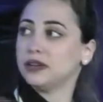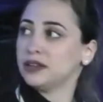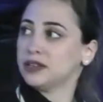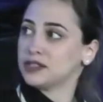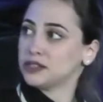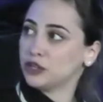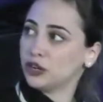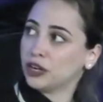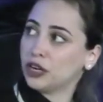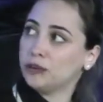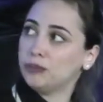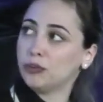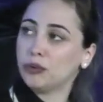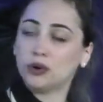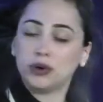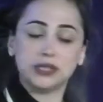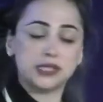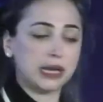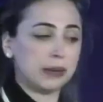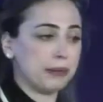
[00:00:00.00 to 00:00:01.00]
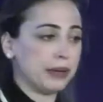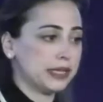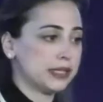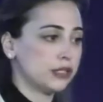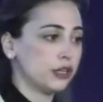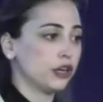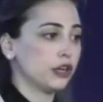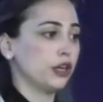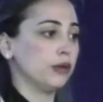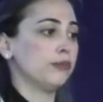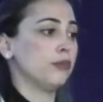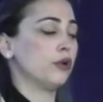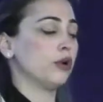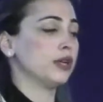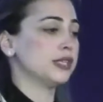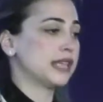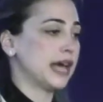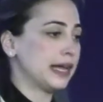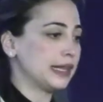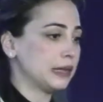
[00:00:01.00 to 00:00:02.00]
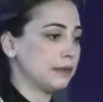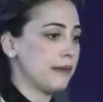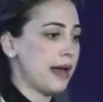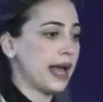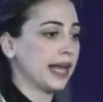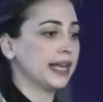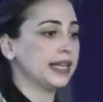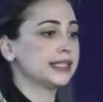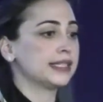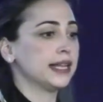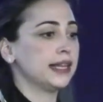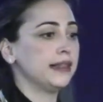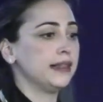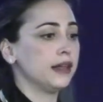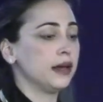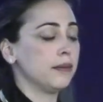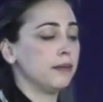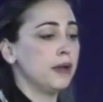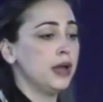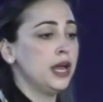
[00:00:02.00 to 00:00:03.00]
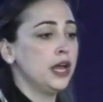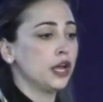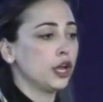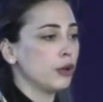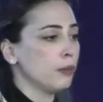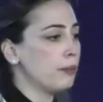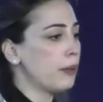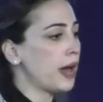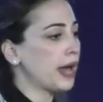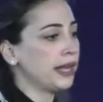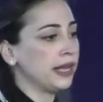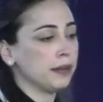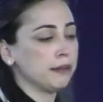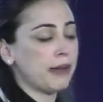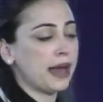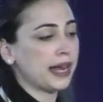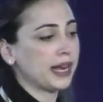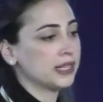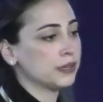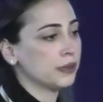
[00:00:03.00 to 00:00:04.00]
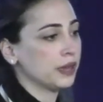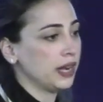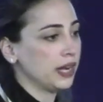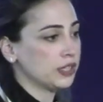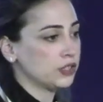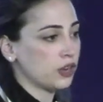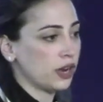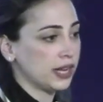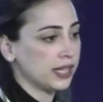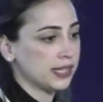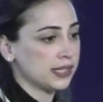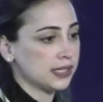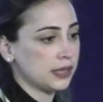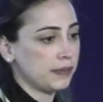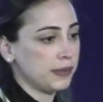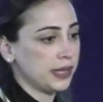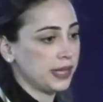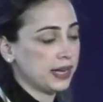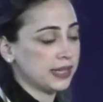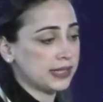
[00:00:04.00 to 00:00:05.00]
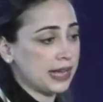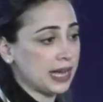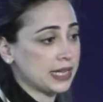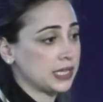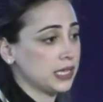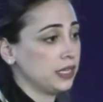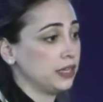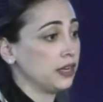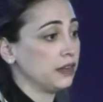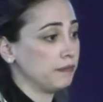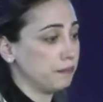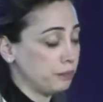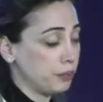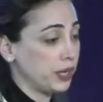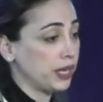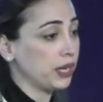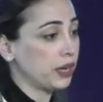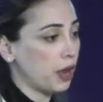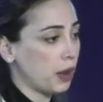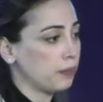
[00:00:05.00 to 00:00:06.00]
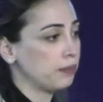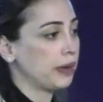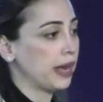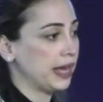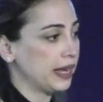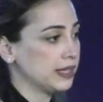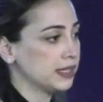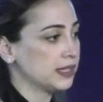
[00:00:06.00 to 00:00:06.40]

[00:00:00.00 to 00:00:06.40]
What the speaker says: Circuit boards, I made circuit boards, had the magnets in them. Combining magnets with electronics is something that is actually pretty complex.